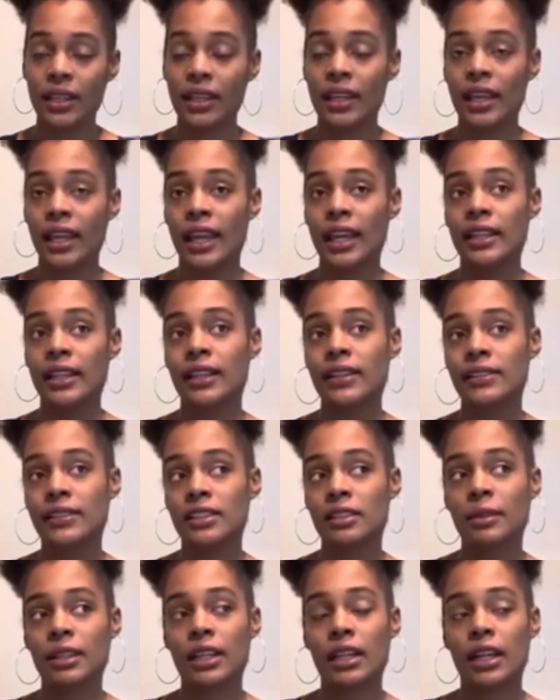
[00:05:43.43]
And this is
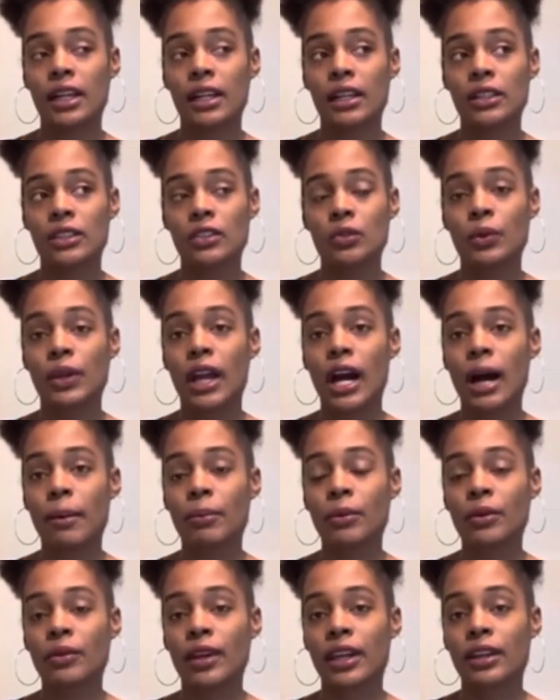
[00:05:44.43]
because we
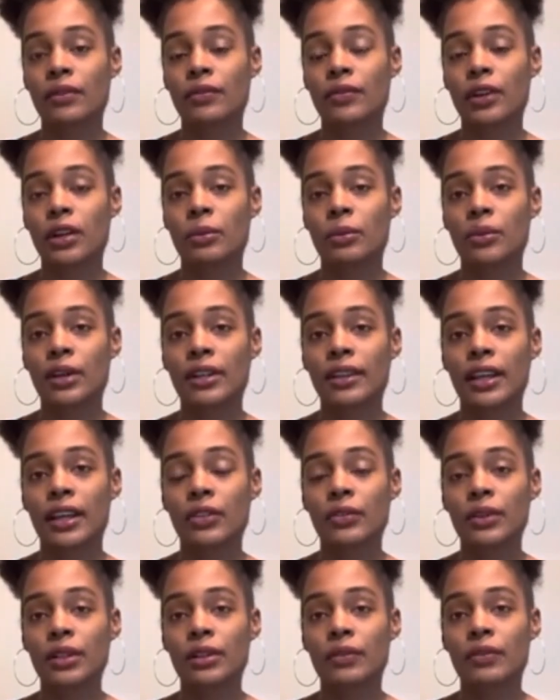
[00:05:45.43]
operate from that
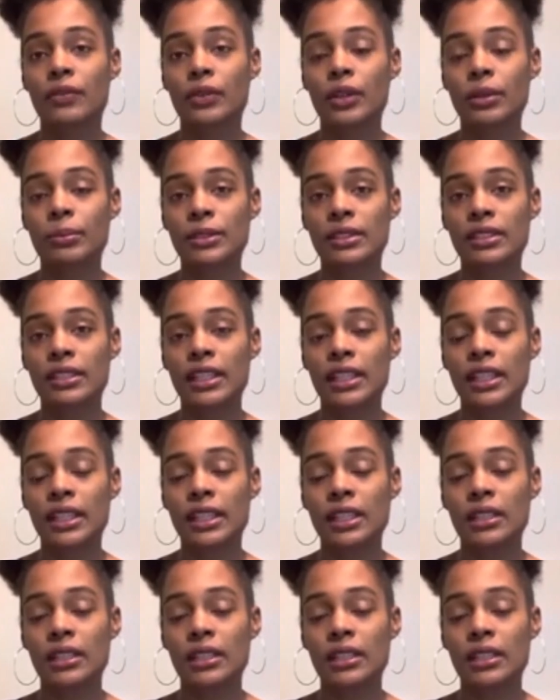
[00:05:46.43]
3 to 4%,